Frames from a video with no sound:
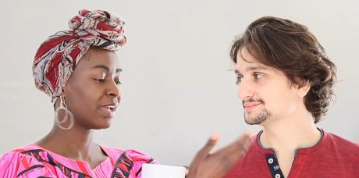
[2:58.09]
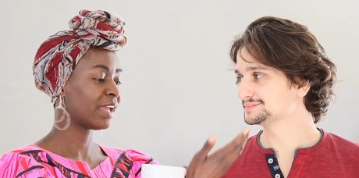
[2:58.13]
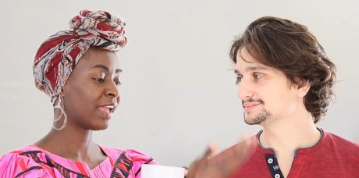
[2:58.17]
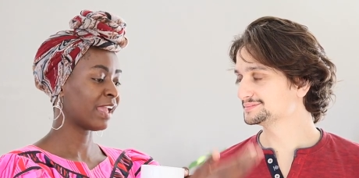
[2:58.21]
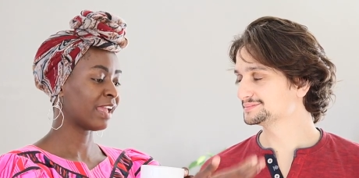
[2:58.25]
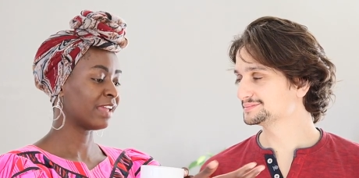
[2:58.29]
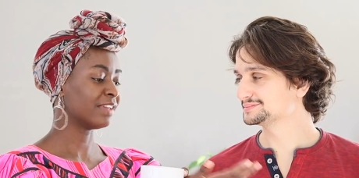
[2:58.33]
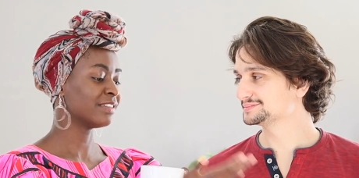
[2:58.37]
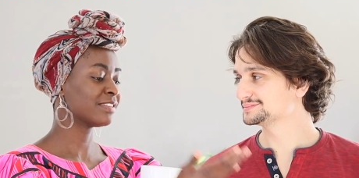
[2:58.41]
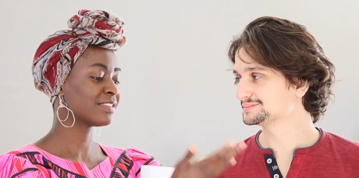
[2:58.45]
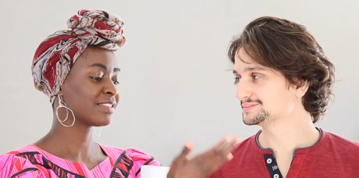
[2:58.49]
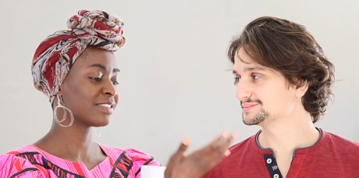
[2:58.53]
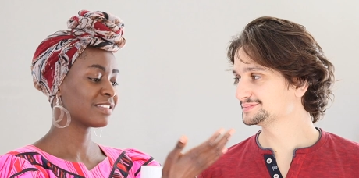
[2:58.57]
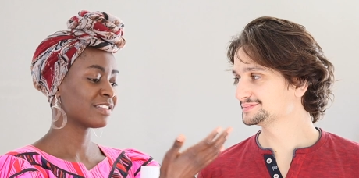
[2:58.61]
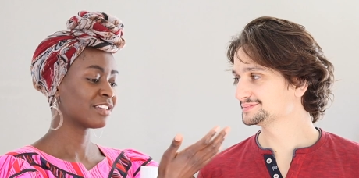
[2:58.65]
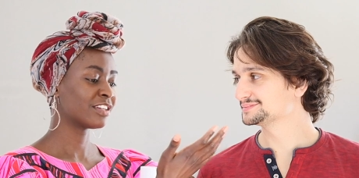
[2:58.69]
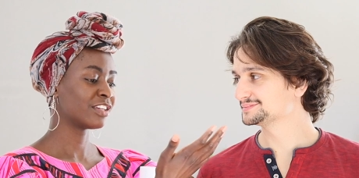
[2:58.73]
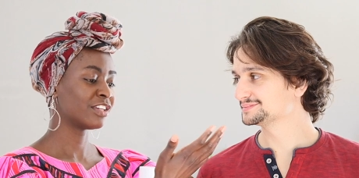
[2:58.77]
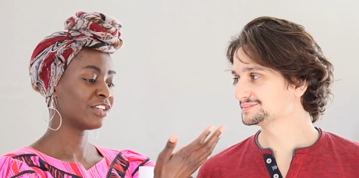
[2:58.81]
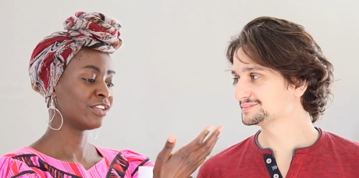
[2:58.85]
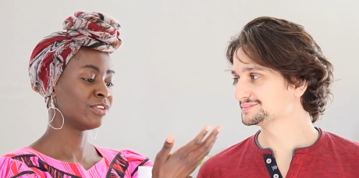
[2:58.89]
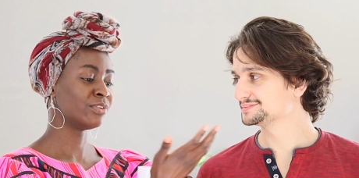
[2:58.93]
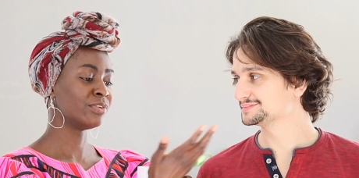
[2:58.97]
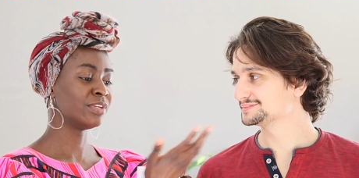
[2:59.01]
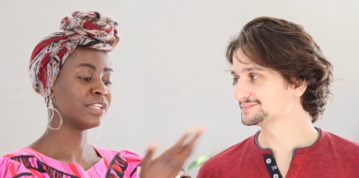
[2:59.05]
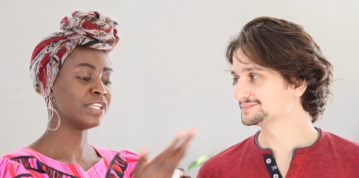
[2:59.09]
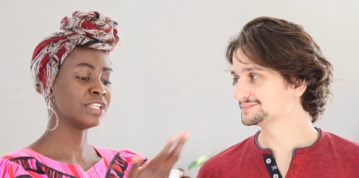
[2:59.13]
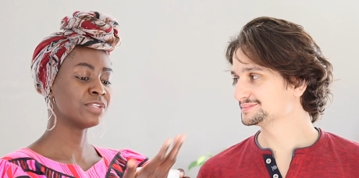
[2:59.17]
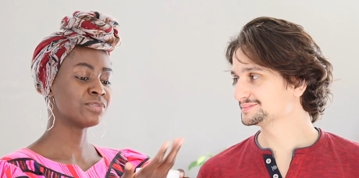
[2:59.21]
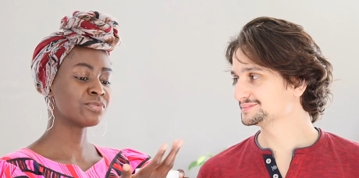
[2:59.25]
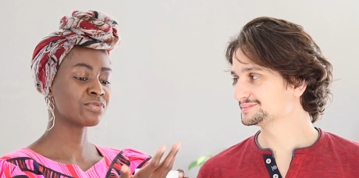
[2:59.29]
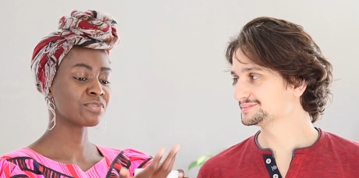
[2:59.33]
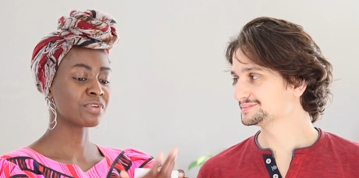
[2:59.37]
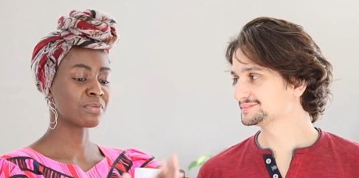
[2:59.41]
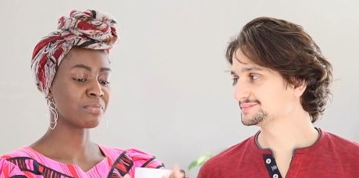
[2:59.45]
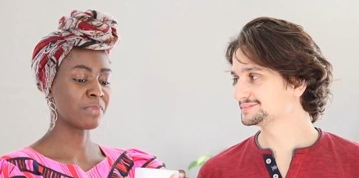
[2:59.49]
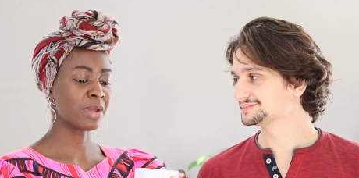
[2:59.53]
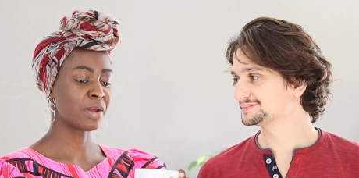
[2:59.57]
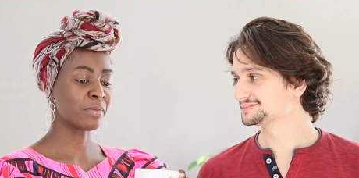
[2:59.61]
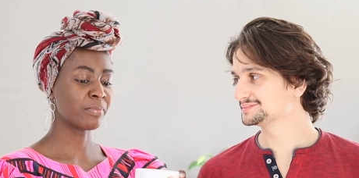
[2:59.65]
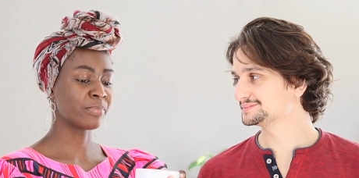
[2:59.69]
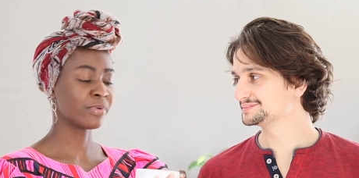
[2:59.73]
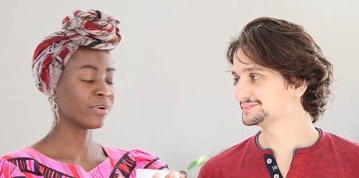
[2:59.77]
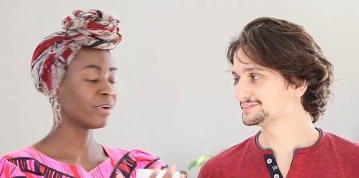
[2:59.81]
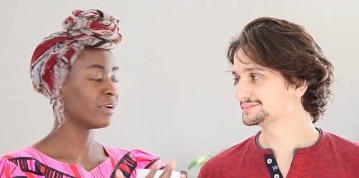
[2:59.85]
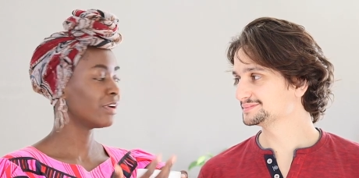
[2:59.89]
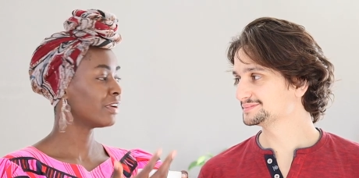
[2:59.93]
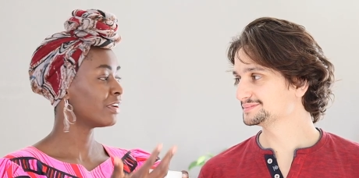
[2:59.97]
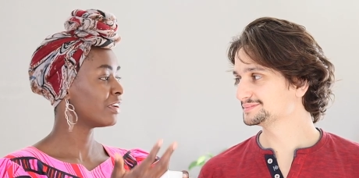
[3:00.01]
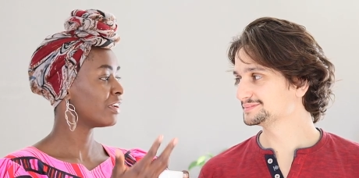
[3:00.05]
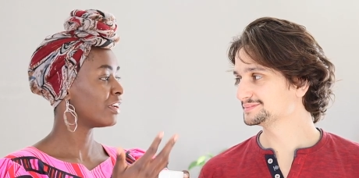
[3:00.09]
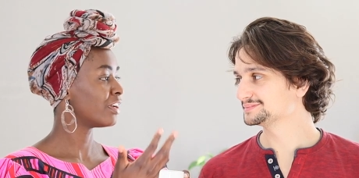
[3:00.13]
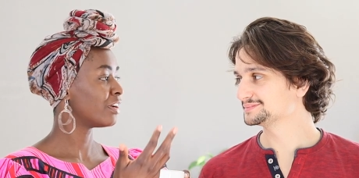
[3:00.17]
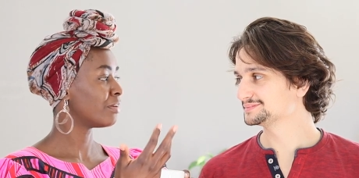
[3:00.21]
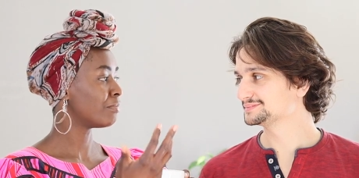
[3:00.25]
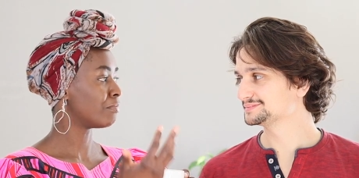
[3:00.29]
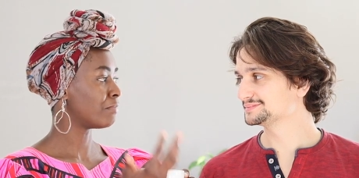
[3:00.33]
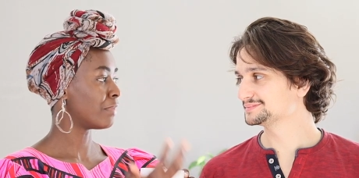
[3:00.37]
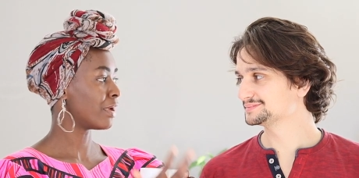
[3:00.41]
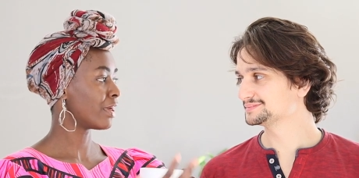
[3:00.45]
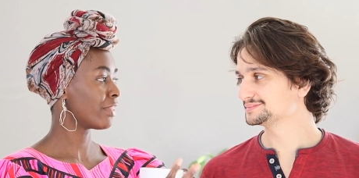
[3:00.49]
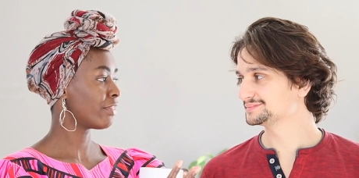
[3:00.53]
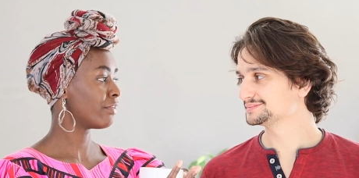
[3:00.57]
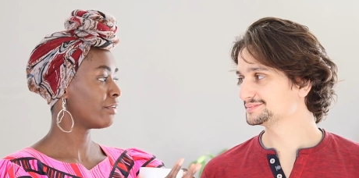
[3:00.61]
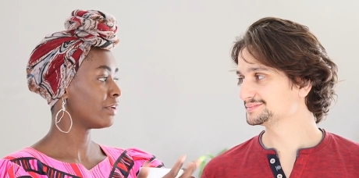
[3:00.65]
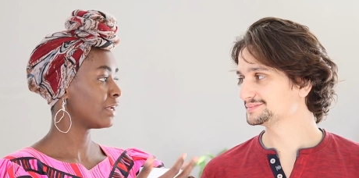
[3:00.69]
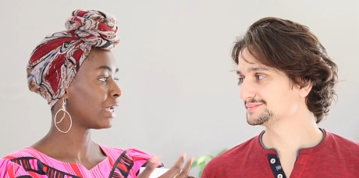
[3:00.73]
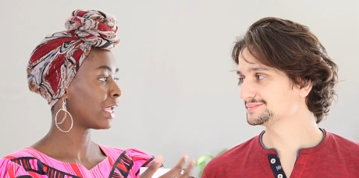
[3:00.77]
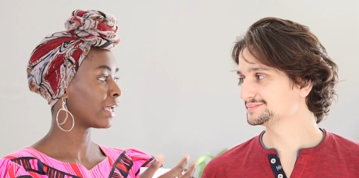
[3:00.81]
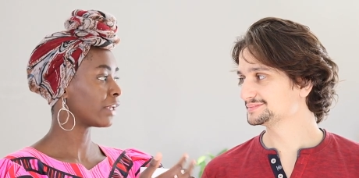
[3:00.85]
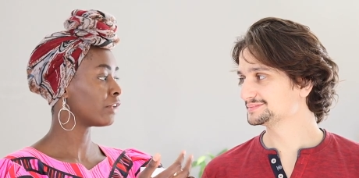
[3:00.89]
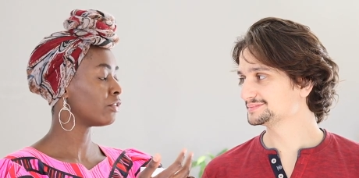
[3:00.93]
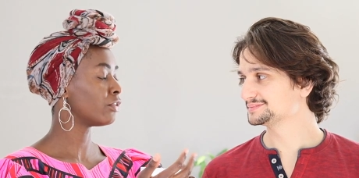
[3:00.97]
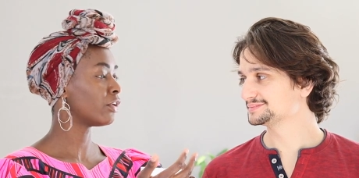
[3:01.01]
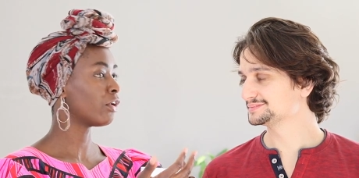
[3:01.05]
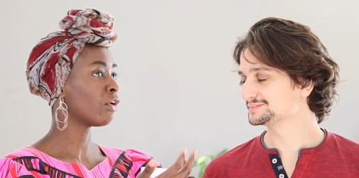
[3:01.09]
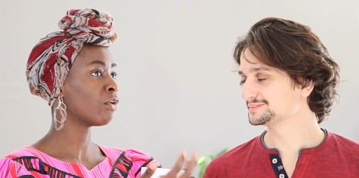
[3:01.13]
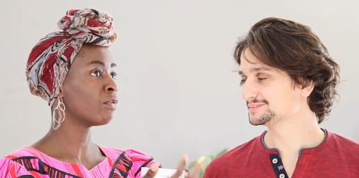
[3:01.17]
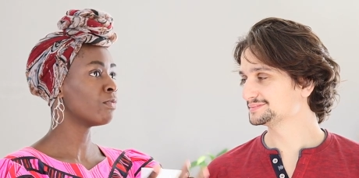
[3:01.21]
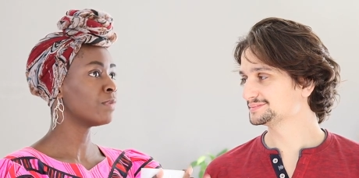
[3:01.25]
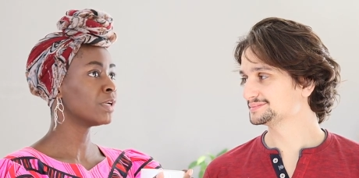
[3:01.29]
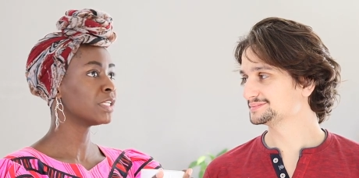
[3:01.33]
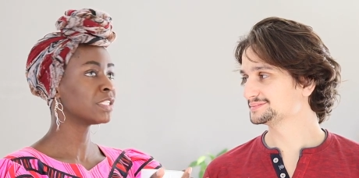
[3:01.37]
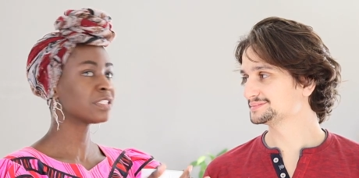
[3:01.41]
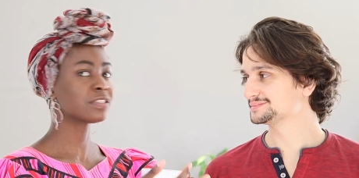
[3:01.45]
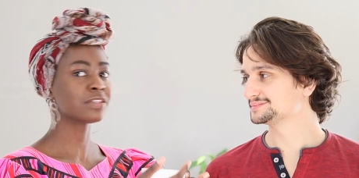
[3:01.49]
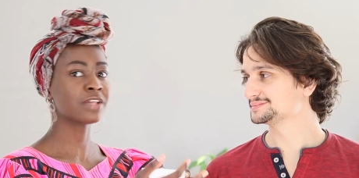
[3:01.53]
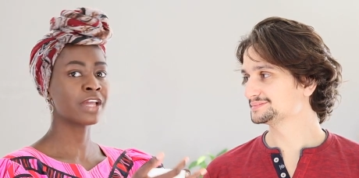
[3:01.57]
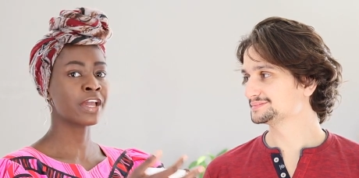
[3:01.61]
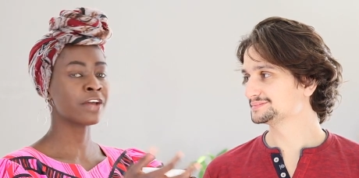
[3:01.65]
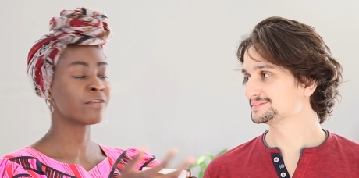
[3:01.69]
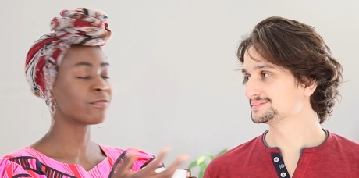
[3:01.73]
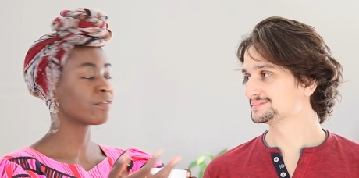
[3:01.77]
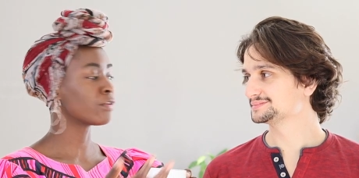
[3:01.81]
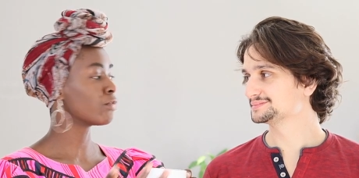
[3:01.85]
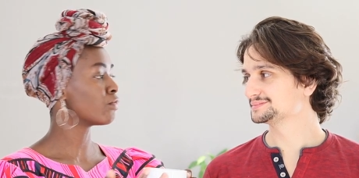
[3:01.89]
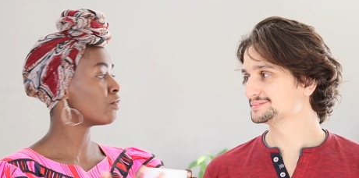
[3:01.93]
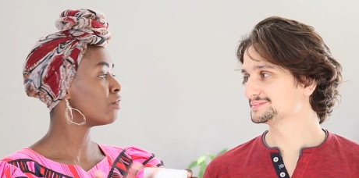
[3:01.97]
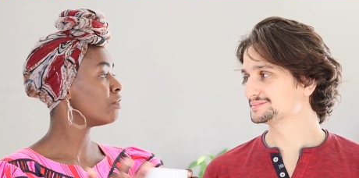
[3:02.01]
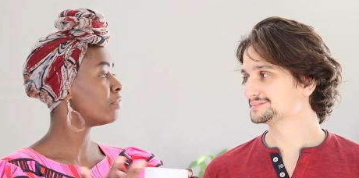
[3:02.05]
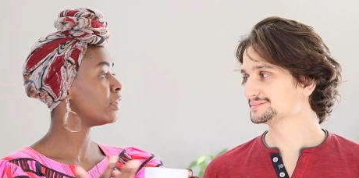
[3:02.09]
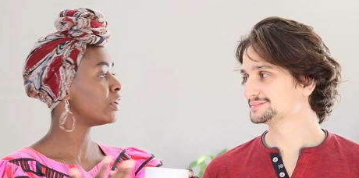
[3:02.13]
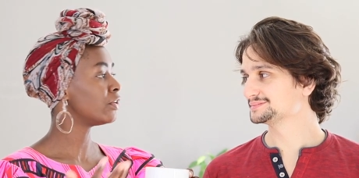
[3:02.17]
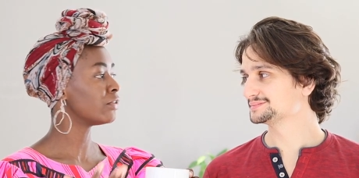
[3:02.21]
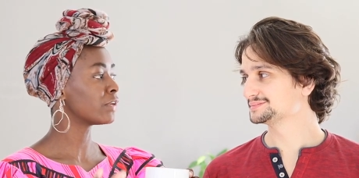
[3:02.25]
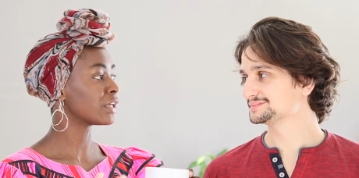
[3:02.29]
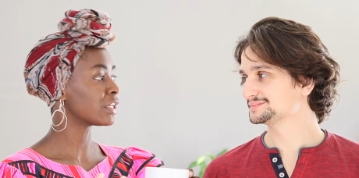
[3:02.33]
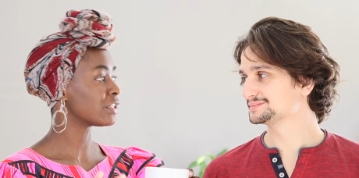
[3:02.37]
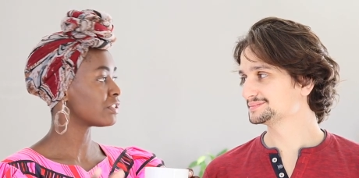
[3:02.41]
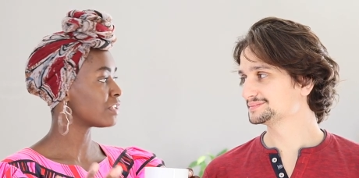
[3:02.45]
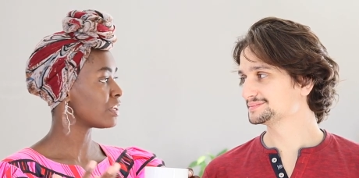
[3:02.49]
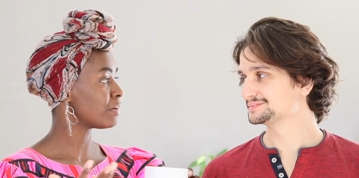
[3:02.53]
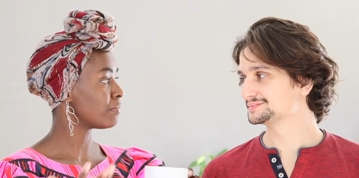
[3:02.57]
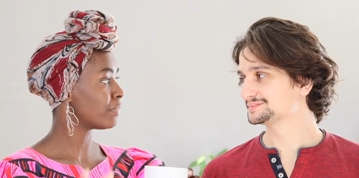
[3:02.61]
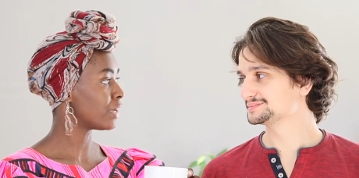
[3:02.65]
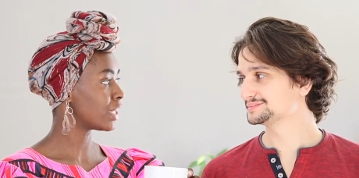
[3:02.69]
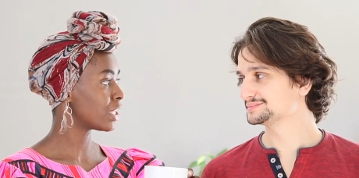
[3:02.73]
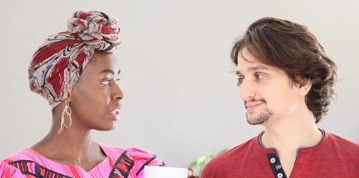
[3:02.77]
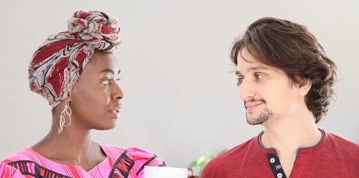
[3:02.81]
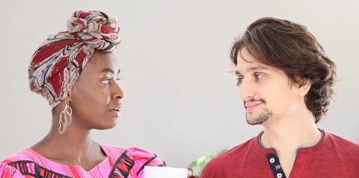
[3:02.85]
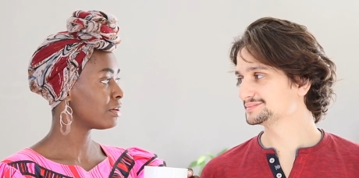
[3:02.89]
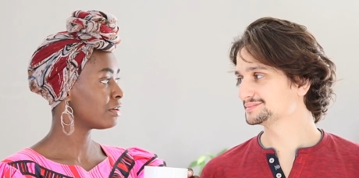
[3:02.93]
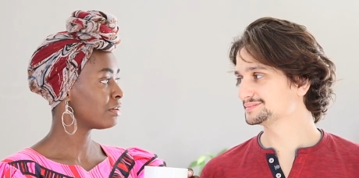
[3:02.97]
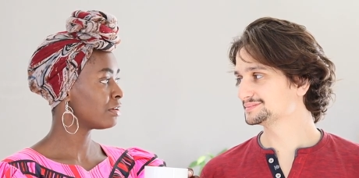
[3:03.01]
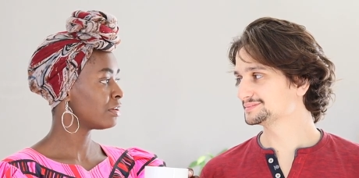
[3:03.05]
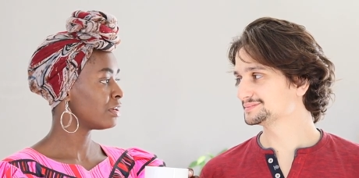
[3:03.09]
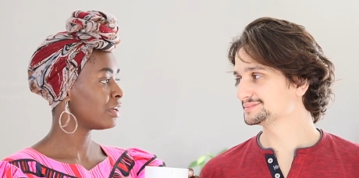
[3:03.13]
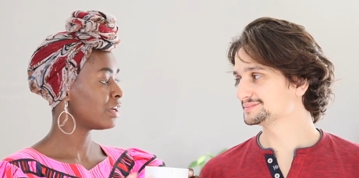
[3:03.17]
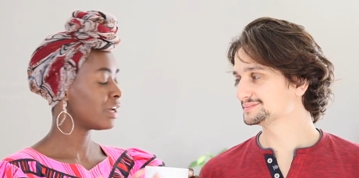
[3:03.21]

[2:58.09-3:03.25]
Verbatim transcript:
Speaker 1: Is you need to remember mother. Like you always, every woman you can say mother.